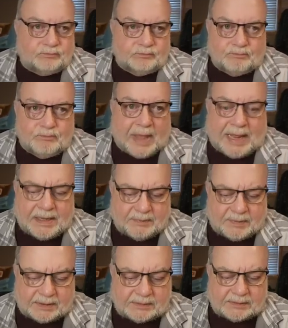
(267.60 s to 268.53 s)

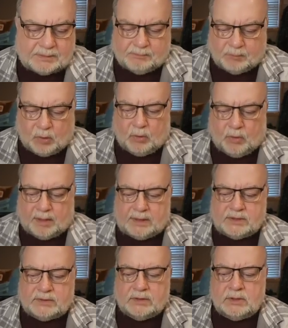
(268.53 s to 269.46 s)
babies and
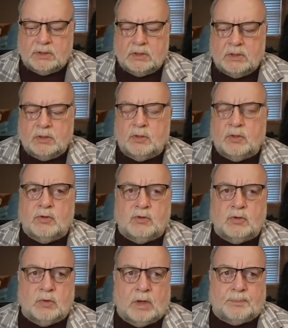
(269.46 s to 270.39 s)
boys who
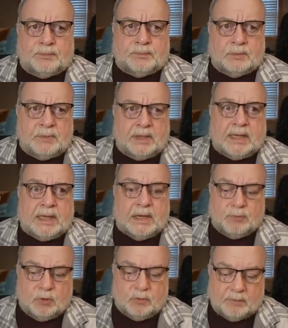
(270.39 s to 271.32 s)
grew up to be
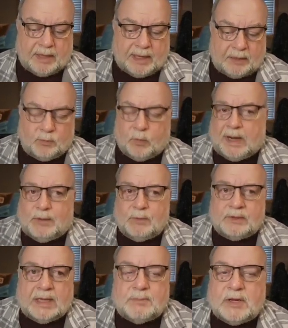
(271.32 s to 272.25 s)
Hebrew men, why
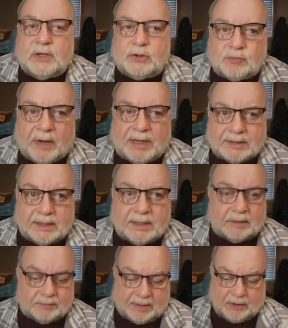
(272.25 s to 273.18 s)
would they be a threat to
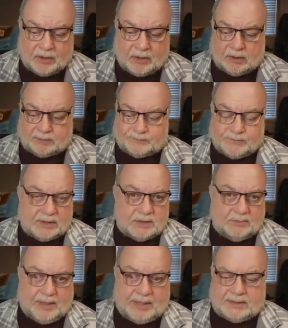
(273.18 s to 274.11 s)
him at all?
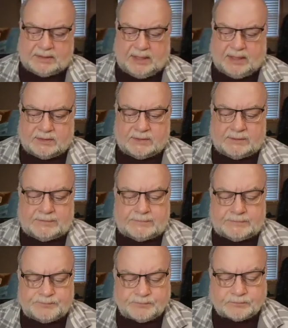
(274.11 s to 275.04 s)
Doesn't make sense.
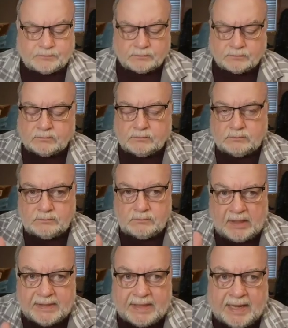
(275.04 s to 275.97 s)

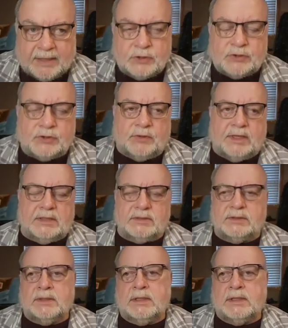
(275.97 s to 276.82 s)
And the answer is,